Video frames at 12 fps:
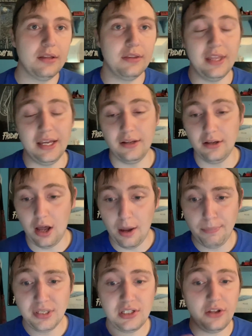that
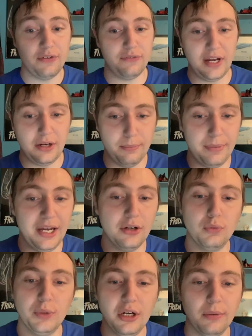up until the final
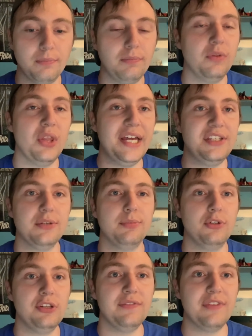battle, we are led to
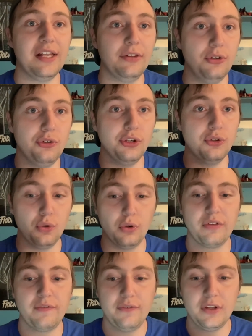believe that
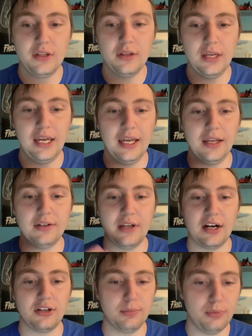Ludendorff and
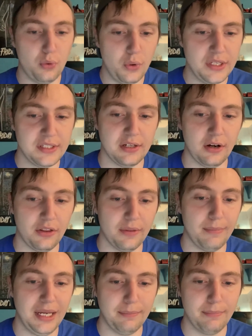Dr. Poison are the
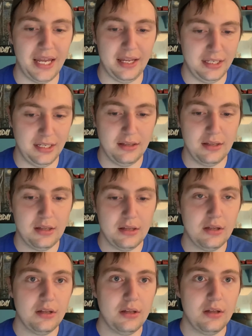main baddie.
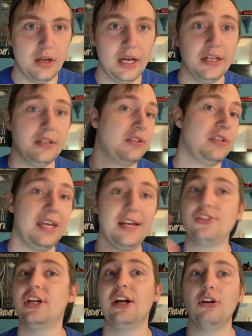
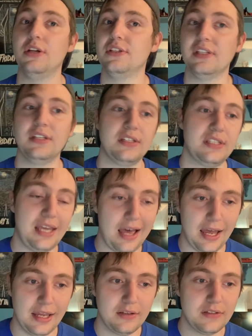Slash Ares in
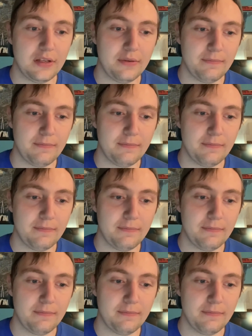disguise.